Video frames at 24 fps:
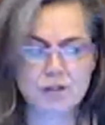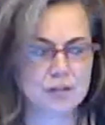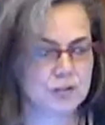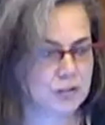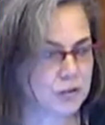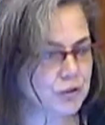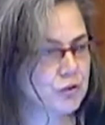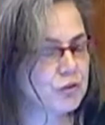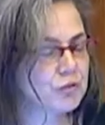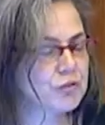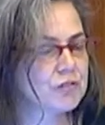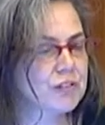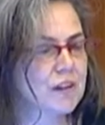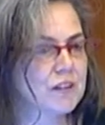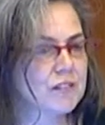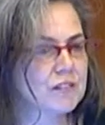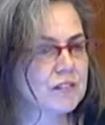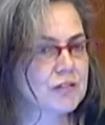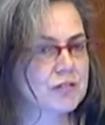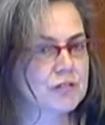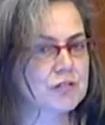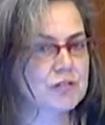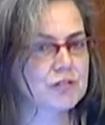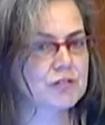youth
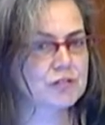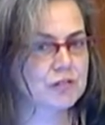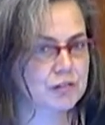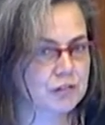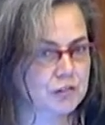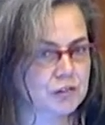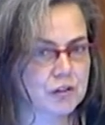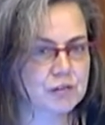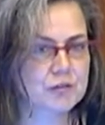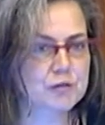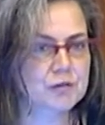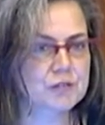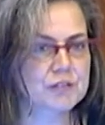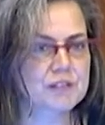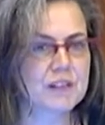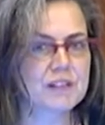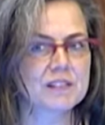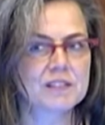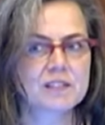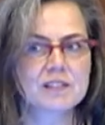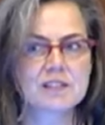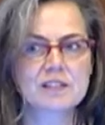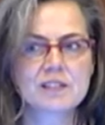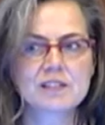centers, cultural
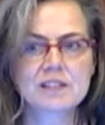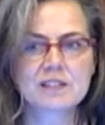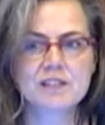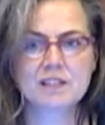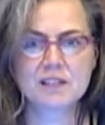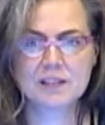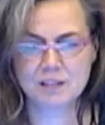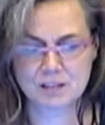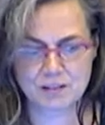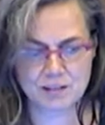centers,